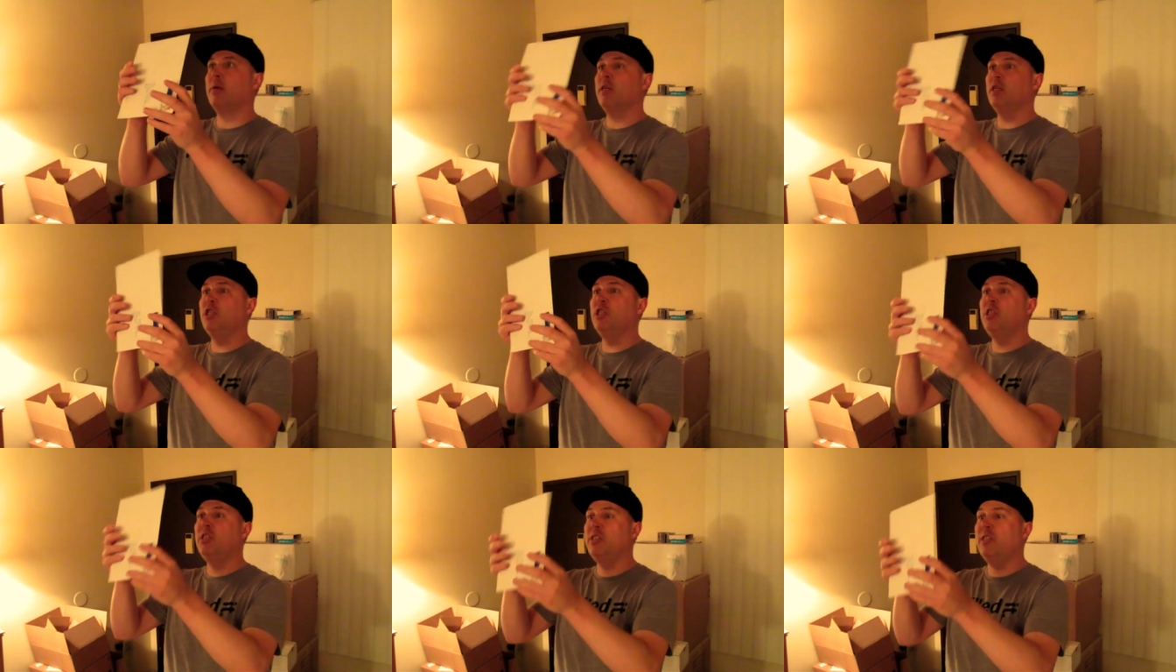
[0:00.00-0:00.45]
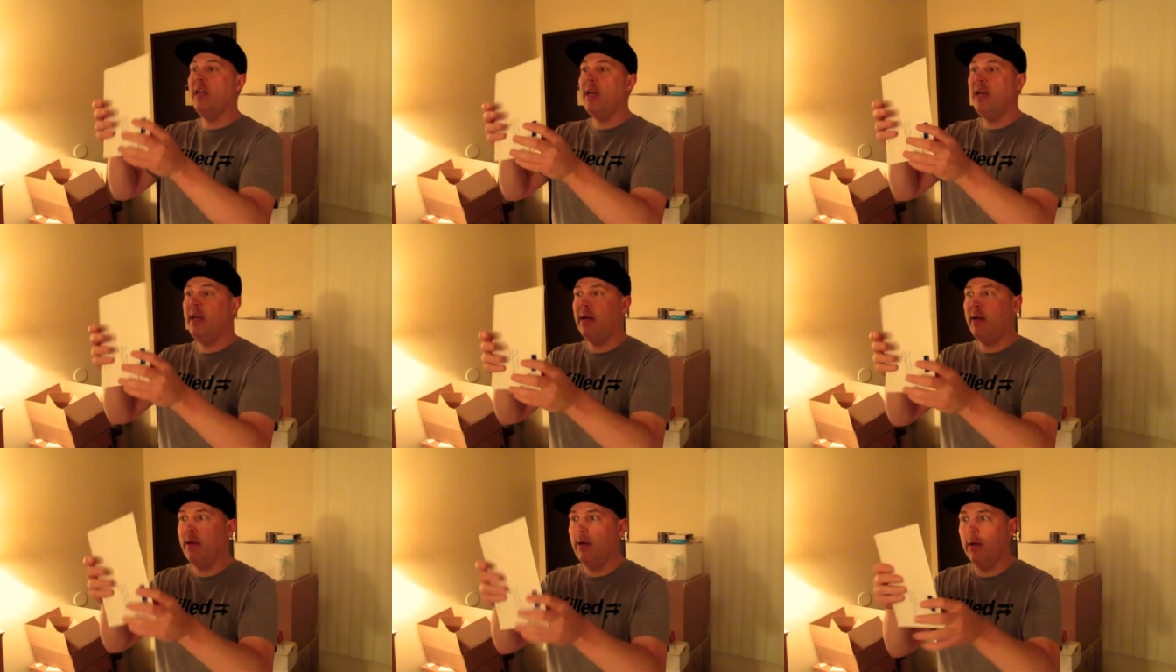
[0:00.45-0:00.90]
on this
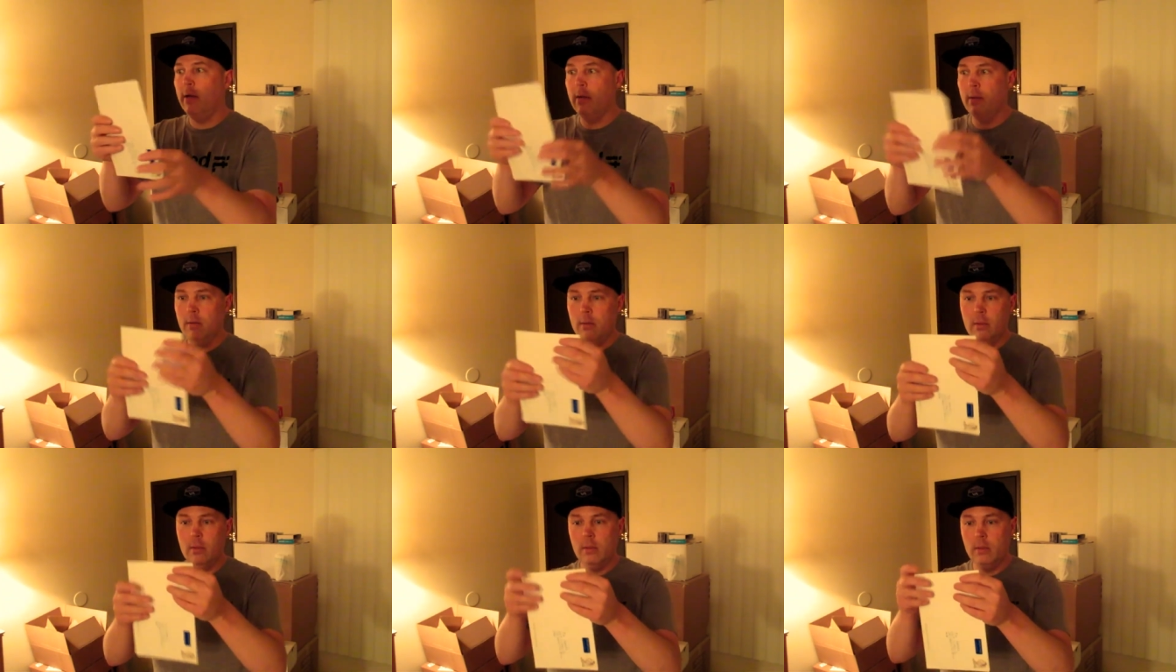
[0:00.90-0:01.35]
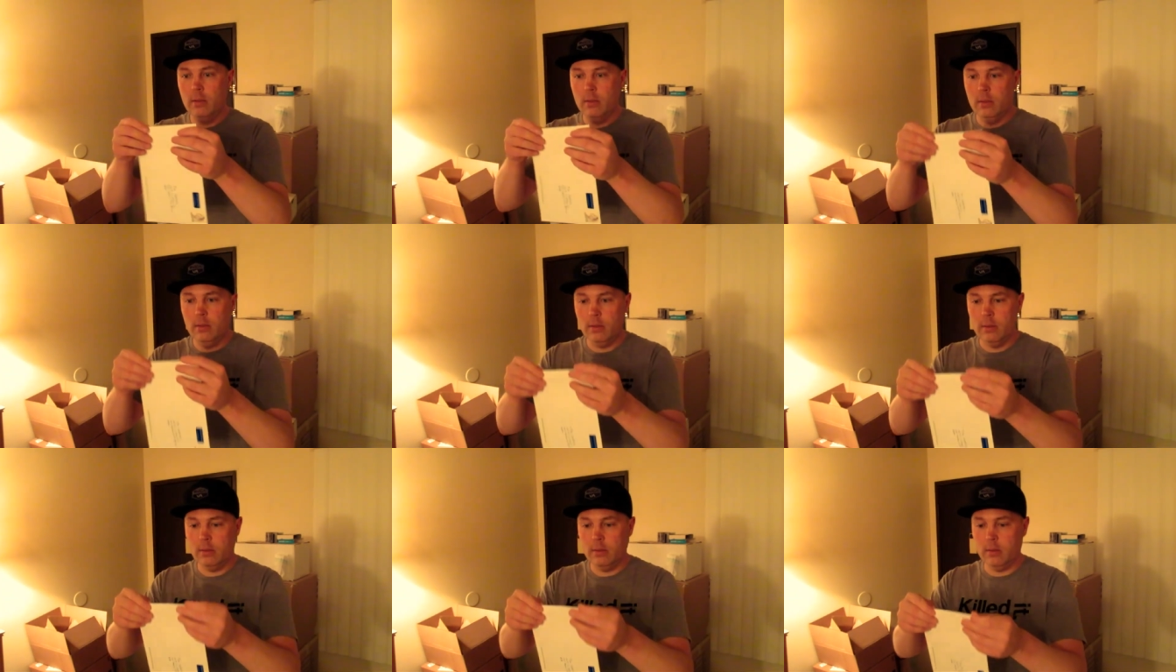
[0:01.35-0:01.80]
shit.
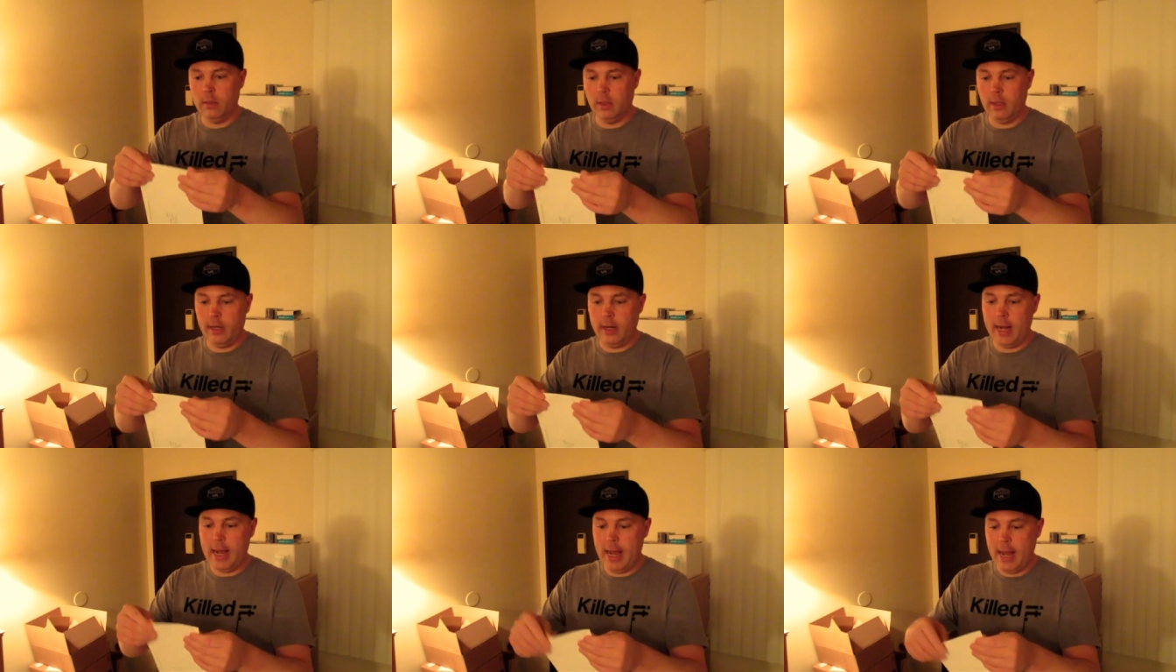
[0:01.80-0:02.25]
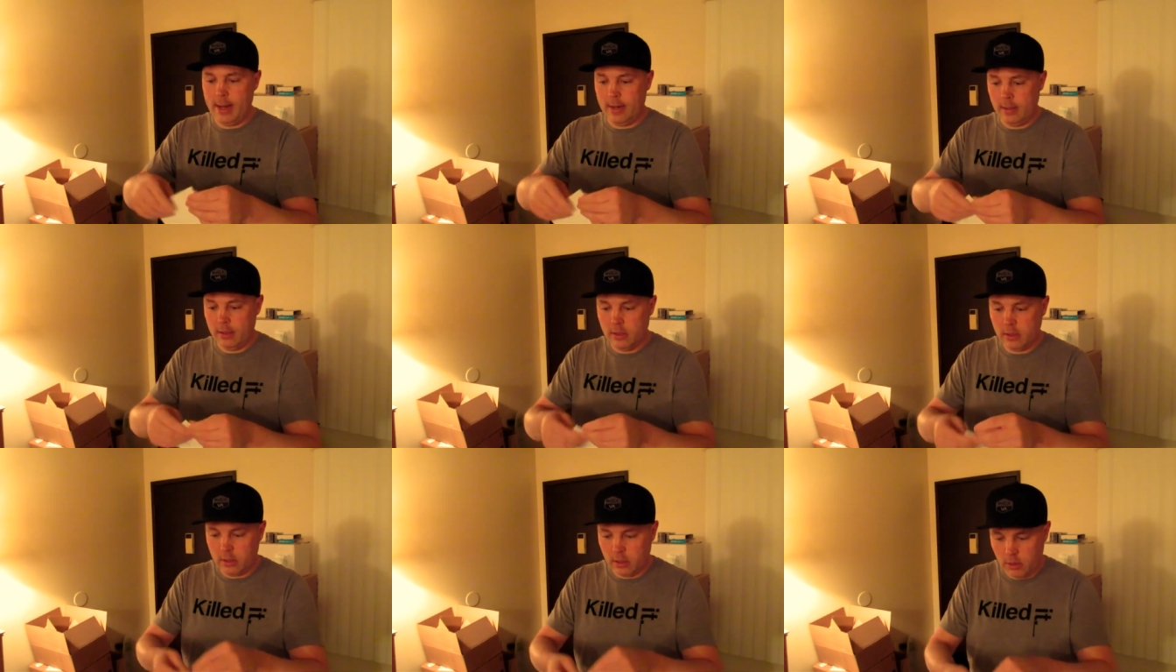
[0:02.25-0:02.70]
None of
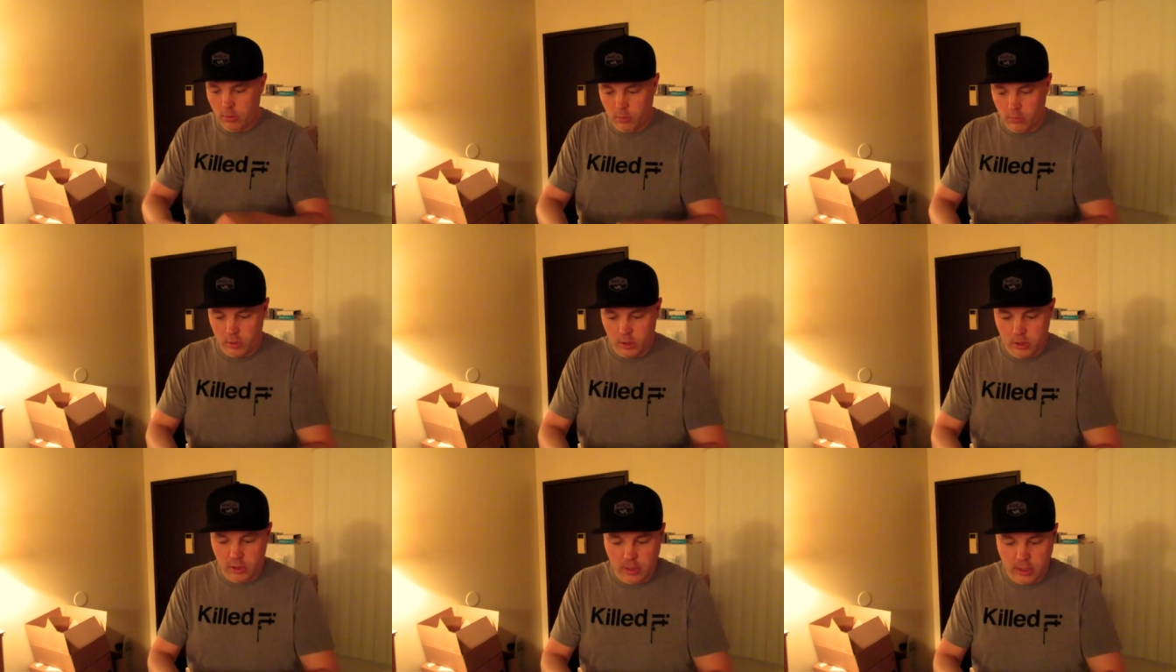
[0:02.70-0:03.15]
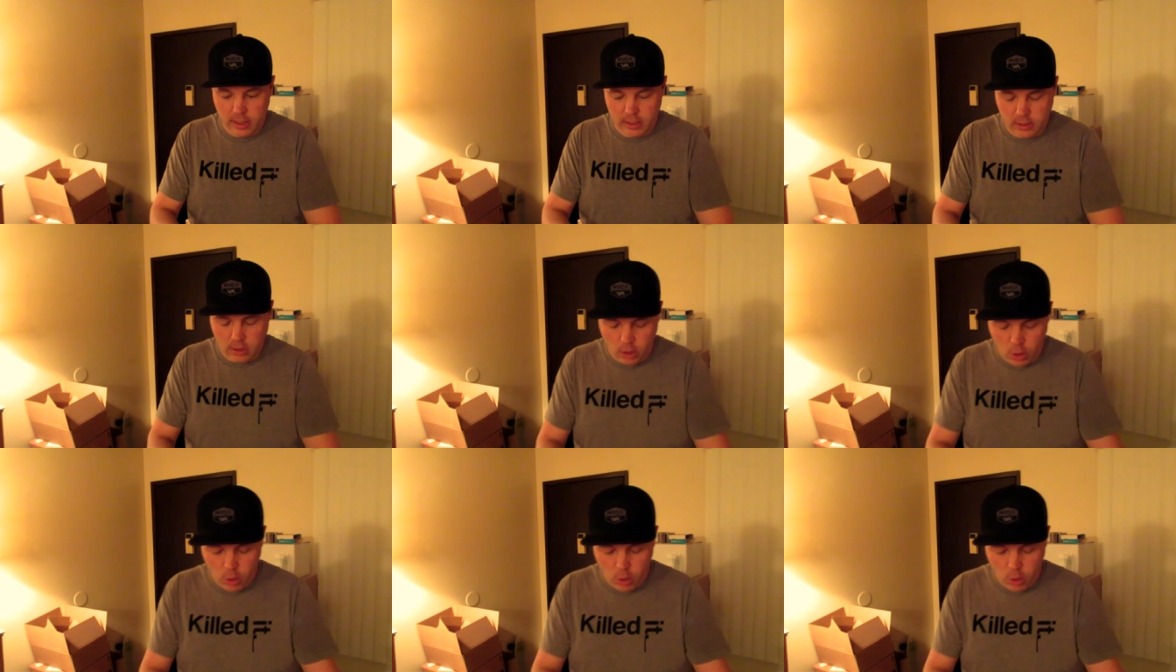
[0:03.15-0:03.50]
that. So we're just going to